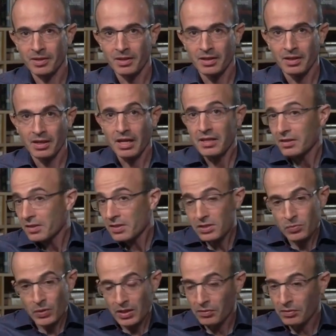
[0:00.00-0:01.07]
And this is
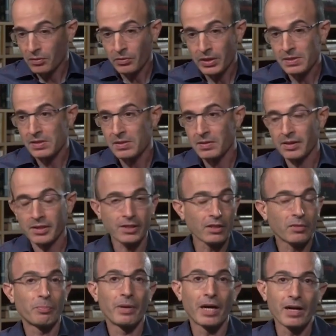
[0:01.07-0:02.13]
one of the reasons they
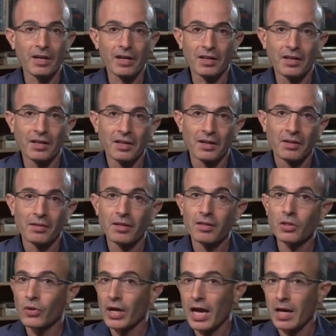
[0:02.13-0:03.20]
didn't buy the
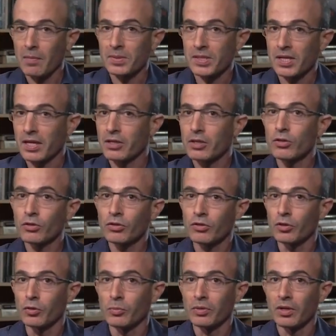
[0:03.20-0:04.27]
new apps like
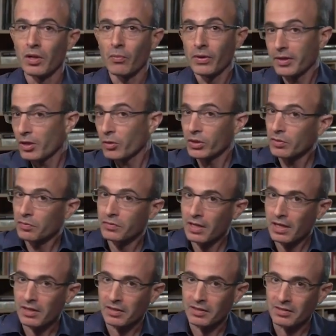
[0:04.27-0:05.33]
YouTube when they could have
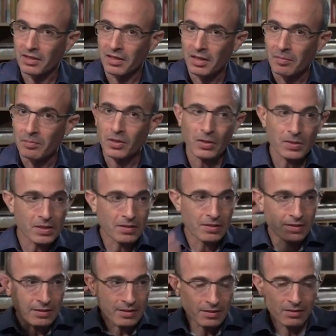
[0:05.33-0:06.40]
done it. Because it
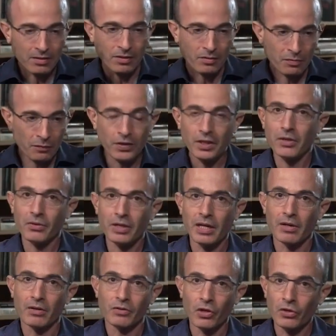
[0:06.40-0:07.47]
didn't figure
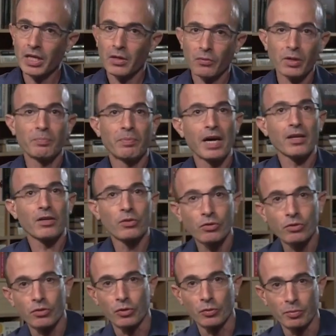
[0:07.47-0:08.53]
out, okay, we buy
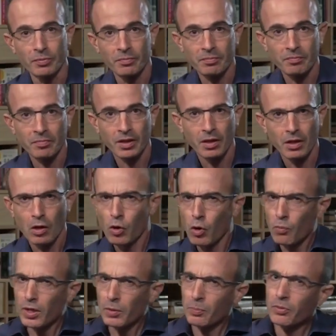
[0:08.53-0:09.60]
YouTube, who
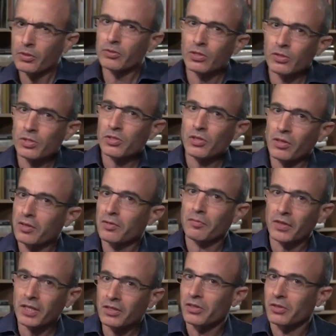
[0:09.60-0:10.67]
will produce all the
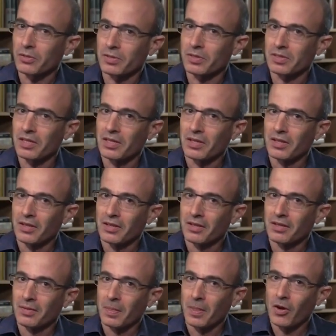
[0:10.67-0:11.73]
videos?
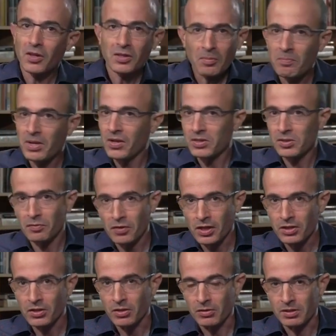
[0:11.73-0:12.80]
All the millions of
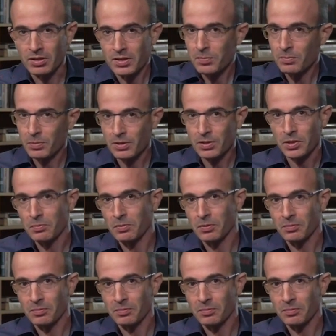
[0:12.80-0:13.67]
videos? It's impossible.